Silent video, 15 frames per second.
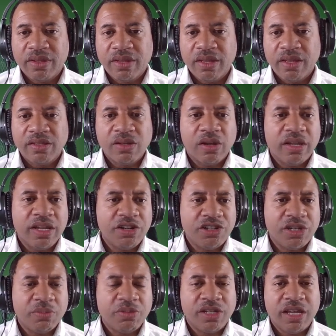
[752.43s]
So
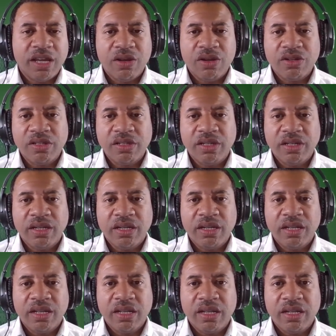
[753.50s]
leadership skills
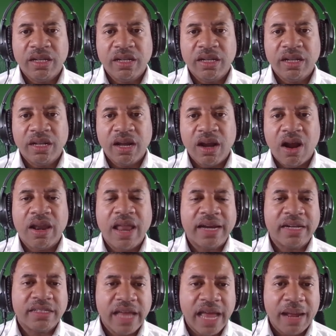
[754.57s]
are a lot of
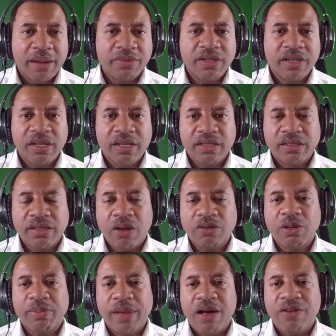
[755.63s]
times talked
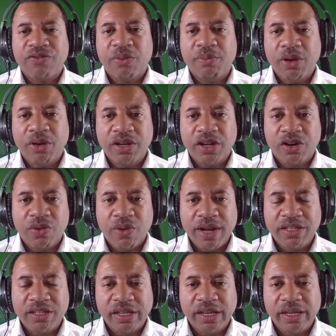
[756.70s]
about for building a great
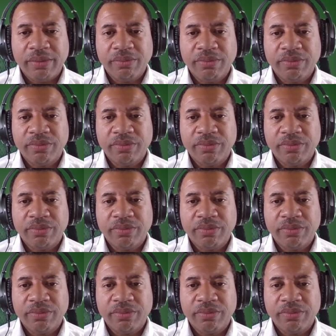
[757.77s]
team,